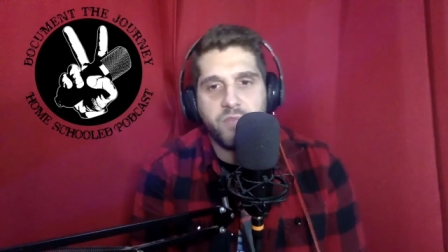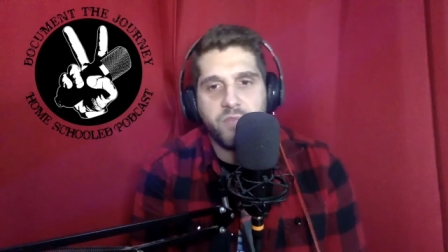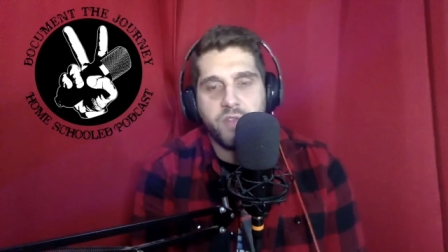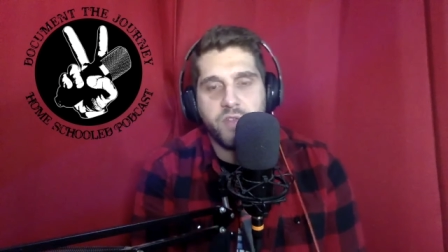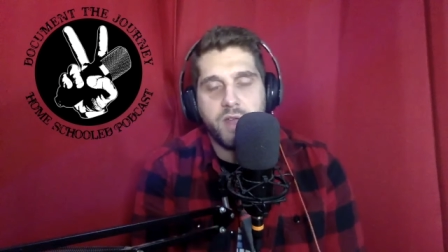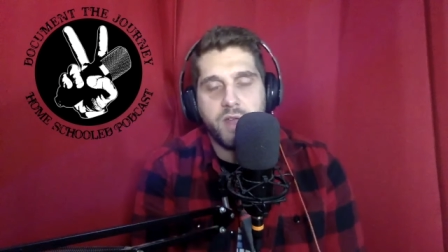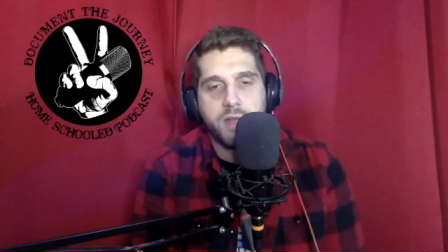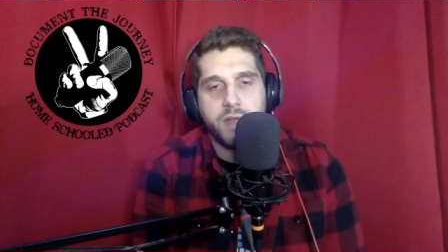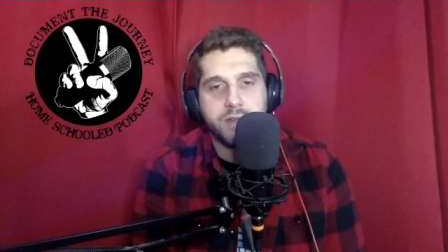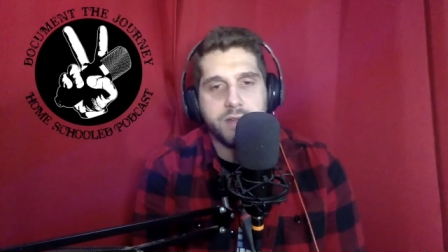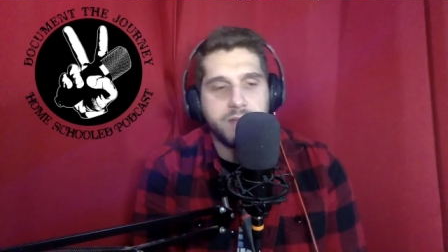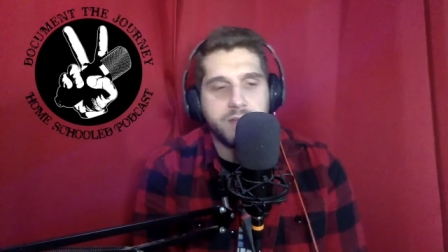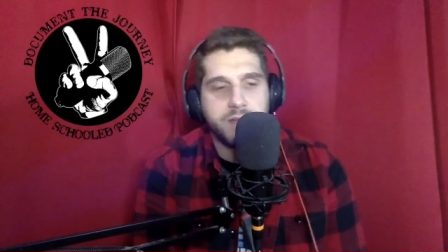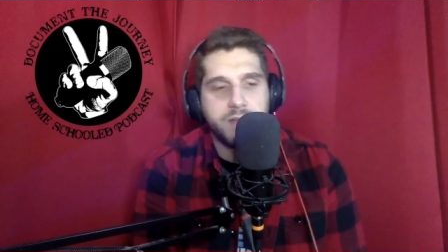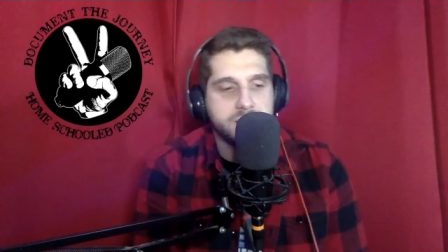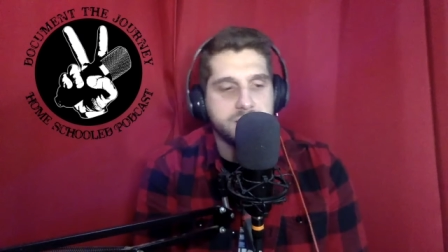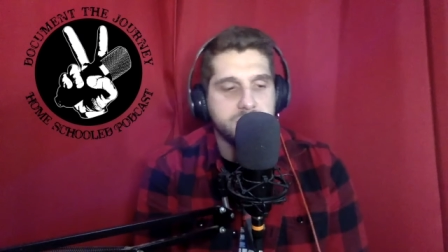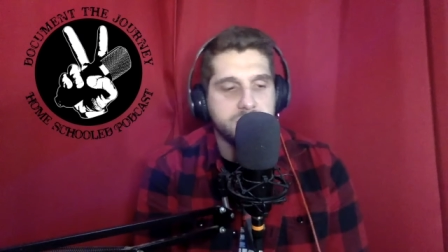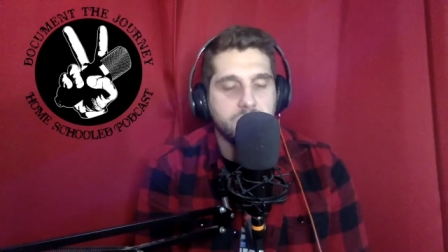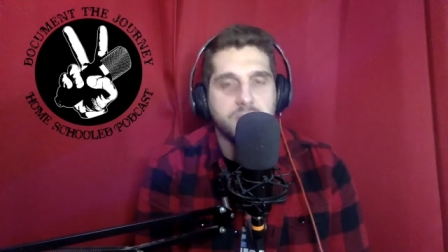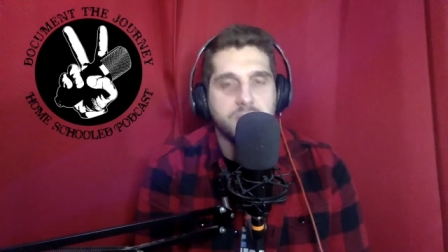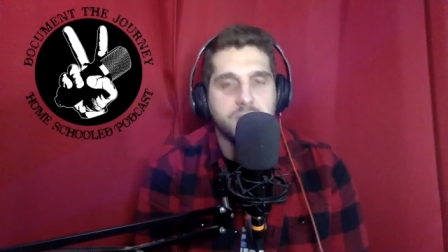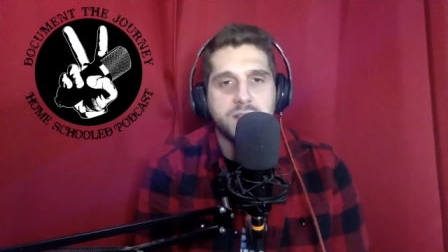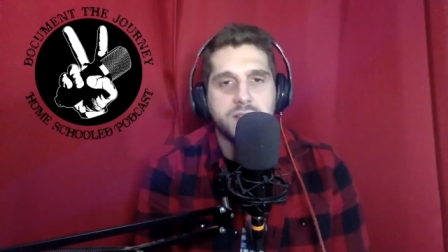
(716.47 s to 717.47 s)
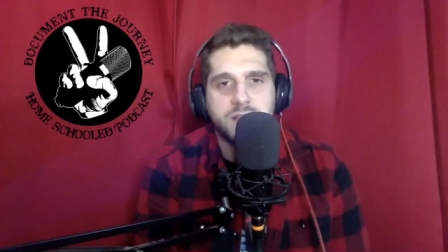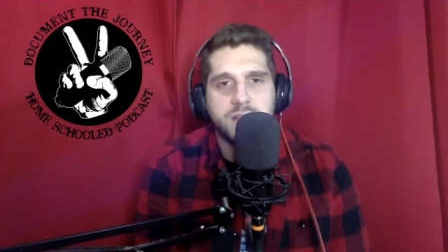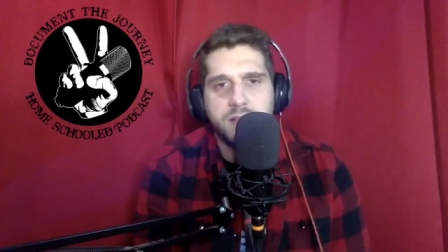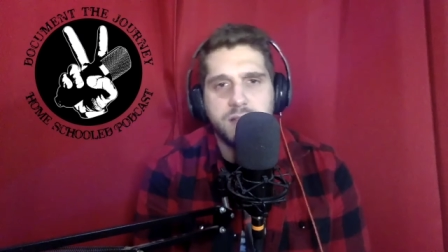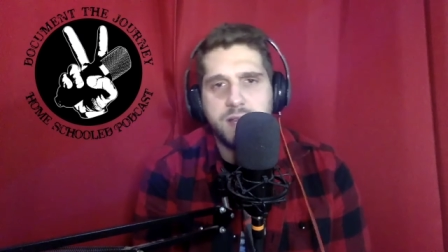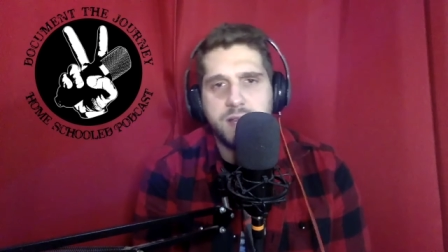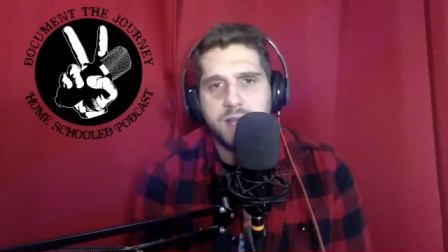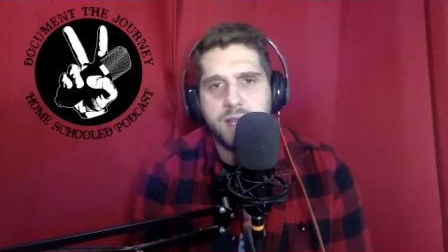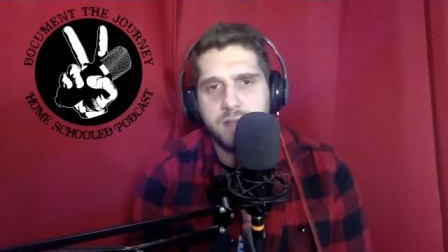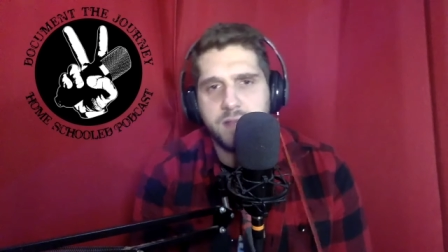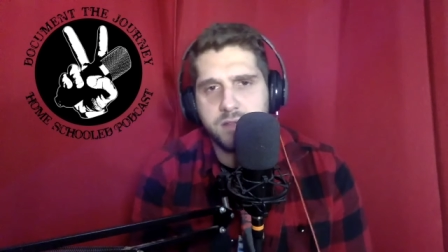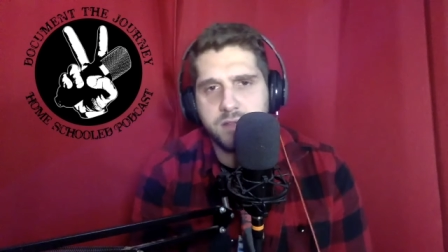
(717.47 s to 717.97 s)
for the holidays. So click the
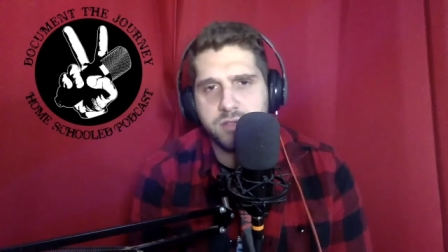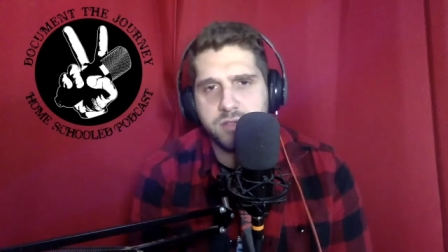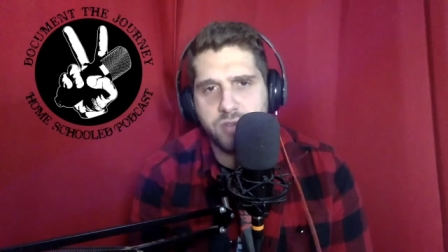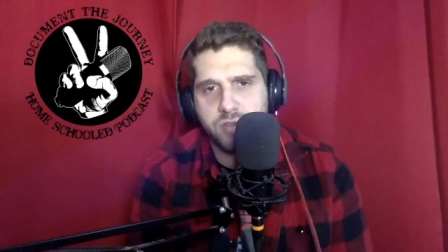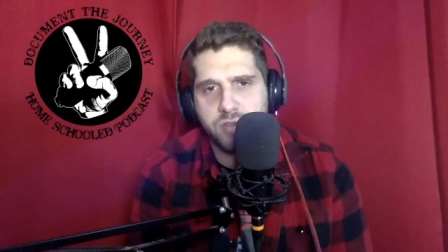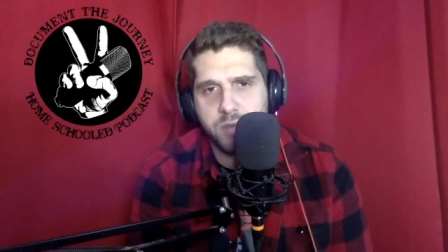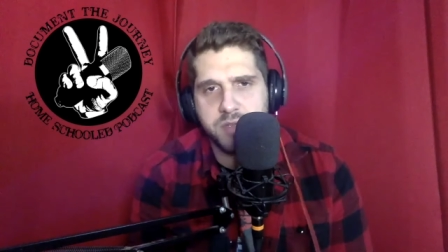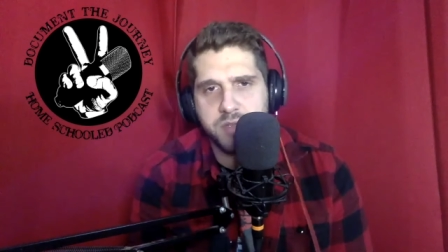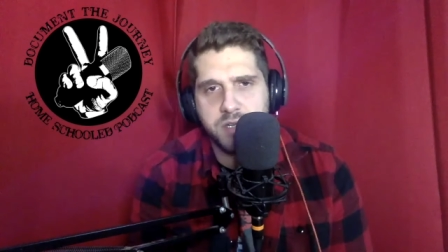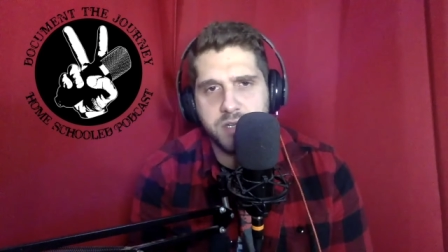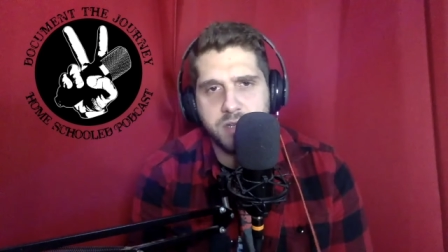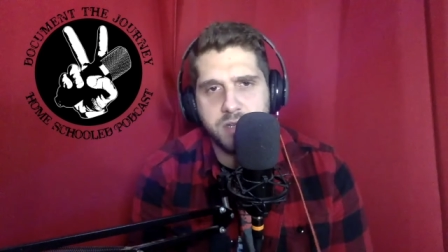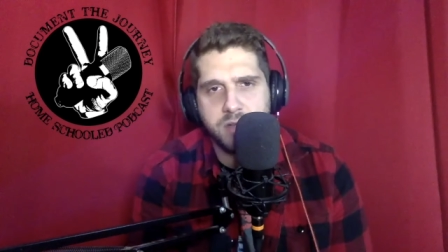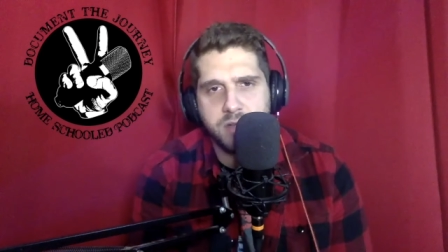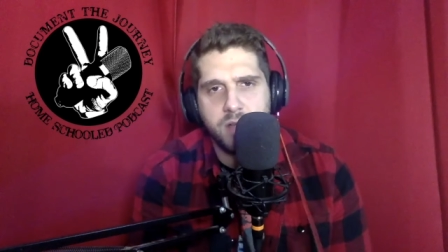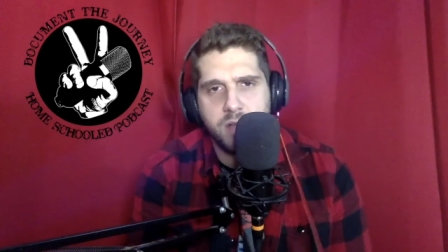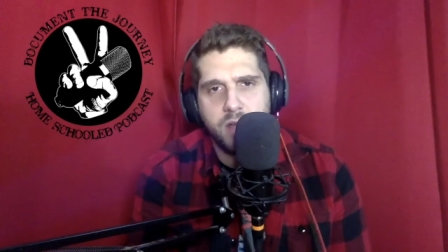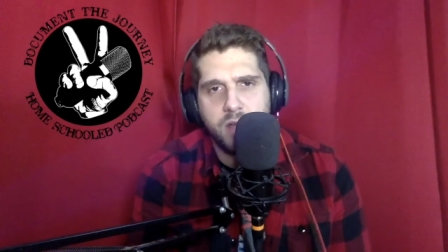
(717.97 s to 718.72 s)
link in the description